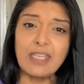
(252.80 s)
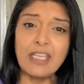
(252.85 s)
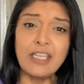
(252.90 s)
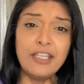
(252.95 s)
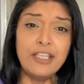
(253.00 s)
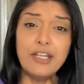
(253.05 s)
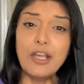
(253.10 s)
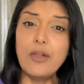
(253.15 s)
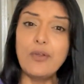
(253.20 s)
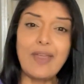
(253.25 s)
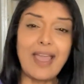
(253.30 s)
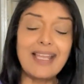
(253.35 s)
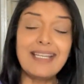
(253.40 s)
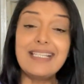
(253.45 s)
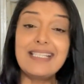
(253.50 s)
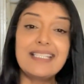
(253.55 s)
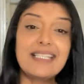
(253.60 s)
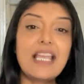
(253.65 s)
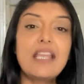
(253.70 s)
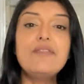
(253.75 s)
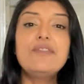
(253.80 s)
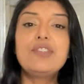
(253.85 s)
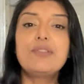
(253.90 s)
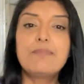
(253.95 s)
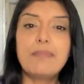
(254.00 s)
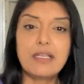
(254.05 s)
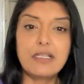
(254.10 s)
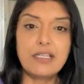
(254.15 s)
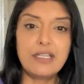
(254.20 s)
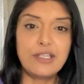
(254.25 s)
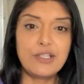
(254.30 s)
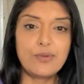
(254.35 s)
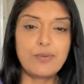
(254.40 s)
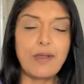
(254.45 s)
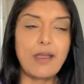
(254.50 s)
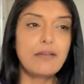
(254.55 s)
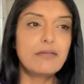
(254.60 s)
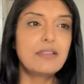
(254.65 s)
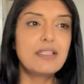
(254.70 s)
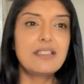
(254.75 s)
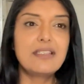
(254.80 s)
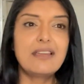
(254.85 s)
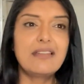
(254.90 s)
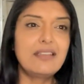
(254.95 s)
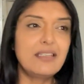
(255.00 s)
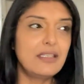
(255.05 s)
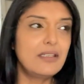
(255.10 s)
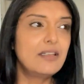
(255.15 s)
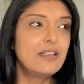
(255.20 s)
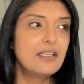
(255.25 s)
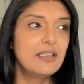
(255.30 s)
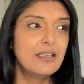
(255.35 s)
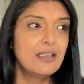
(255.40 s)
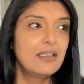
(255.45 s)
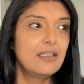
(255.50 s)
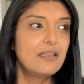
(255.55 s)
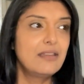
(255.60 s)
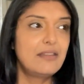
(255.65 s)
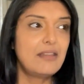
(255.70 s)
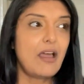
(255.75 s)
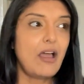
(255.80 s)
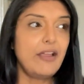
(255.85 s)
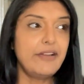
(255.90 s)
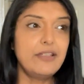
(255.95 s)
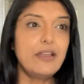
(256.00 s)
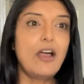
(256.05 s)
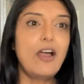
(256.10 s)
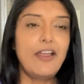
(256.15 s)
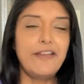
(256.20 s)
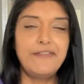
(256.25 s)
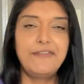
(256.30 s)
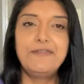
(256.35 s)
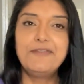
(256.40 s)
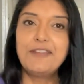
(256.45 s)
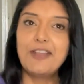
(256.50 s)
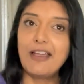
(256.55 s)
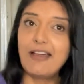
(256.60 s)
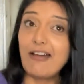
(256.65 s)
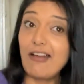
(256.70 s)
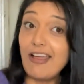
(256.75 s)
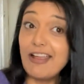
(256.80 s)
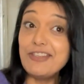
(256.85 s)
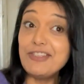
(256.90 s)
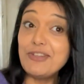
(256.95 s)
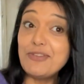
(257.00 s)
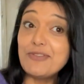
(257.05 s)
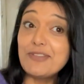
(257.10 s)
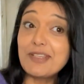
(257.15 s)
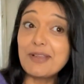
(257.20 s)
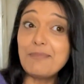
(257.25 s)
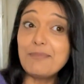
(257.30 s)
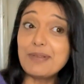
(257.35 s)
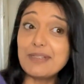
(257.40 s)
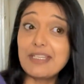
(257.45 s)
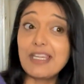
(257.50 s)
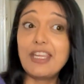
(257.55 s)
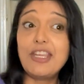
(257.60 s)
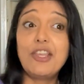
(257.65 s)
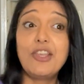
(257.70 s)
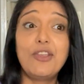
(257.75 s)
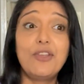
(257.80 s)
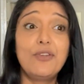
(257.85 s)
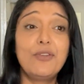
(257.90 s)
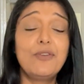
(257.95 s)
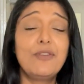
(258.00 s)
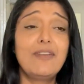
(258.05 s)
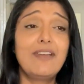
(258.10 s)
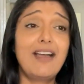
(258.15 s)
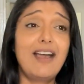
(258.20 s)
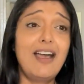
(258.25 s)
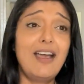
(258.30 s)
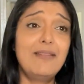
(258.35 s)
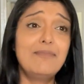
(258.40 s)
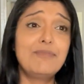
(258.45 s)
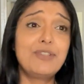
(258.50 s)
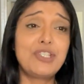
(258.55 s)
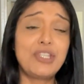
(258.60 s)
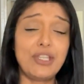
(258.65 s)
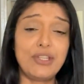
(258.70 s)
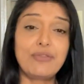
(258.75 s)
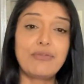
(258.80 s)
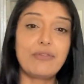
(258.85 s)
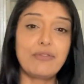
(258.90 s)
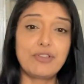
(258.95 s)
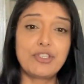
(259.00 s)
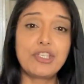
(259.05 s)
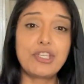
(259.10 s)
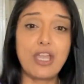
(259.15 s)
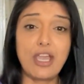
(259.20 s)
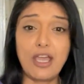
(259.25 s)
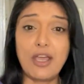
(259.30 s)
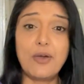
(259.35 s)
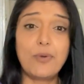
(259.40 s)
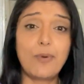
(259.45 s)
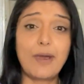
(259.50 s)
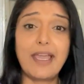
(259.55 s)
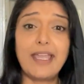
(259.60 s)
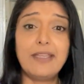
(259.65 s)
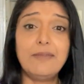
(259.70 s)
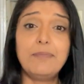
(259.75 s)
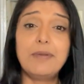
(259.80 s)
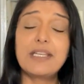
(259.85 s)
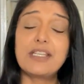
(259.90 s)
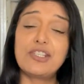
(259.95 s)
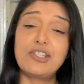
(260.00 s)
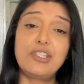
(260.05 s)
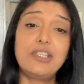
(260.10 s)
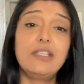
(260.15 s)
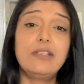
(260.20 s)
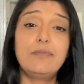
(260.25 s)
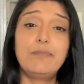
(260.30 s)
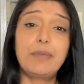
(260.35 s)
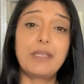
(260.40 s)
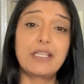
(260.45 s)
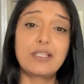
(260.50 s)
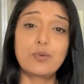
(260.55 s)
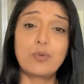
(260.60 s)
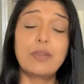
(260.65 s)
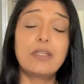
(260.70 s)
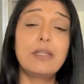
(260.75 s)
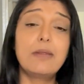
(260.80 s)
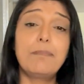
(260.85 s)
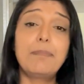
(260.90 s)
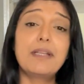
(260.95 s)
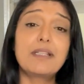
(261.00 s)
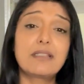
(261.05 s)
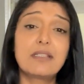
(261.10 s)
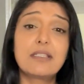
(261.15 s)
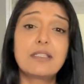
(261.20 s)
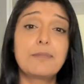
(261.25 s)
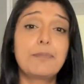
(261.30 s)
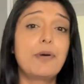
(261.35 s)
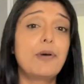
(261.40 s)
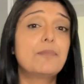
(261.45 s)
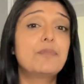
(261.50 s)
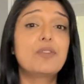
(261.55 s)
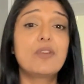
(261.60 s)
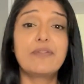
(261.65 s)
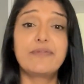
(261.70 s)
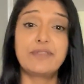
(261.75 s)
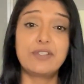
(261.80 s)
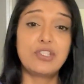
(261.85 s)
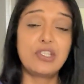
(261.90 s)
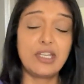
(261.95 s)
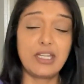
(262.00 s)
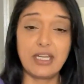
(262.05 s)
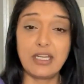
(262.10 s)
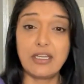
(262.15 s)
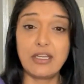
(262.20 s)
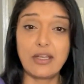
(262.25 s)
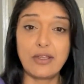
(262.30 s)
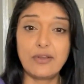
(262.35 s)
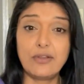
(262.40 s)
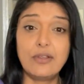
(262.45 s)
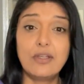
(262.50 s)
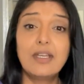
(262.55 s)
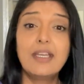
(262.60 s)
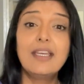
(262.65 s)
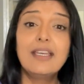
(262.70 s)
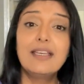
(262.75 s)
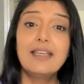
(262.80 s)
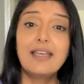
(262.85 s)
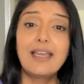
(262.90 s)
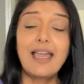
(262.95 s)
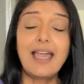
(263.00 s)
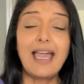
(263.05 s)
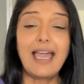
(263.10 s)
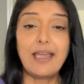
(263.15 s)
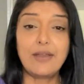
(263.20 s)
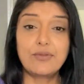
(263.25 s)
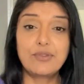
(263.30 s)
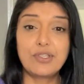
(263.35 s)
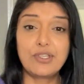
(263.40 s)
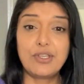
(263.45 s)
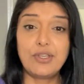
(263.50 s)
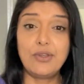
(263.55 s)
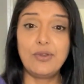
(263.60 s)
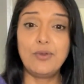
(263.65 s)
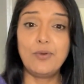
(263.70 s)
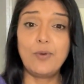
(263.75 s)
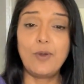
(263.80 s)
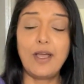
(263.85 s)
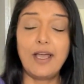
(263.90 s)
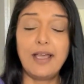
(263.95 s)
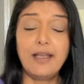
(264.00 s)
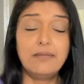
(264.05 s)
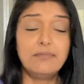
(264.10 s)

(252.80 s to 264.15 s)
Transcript: and it saves you money as well. There's nothing. I knew somebody who she threw a shirt away because one of the buttons had popped off and she didn't know how to